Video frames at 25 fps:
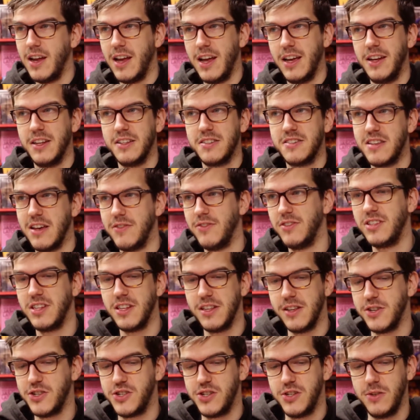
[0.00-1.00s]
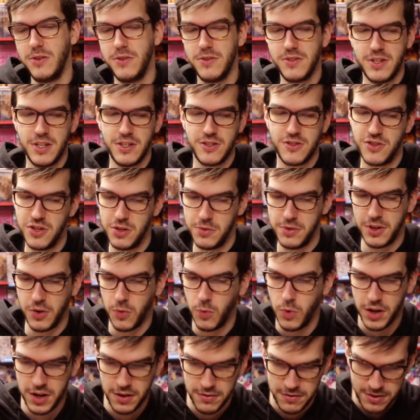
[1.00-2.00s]
and at 17 issues, it's
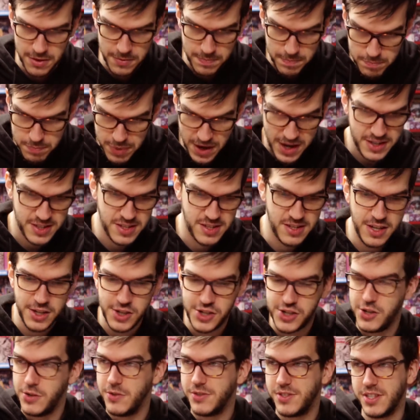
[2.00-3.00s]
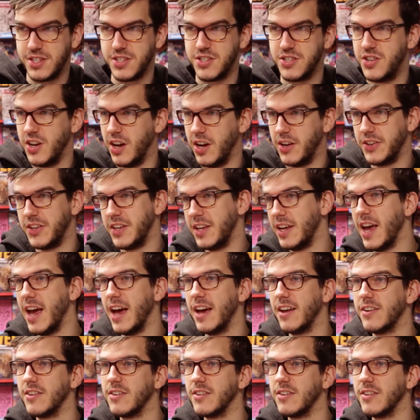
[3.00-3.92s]
doing one of the best issues it's done yet.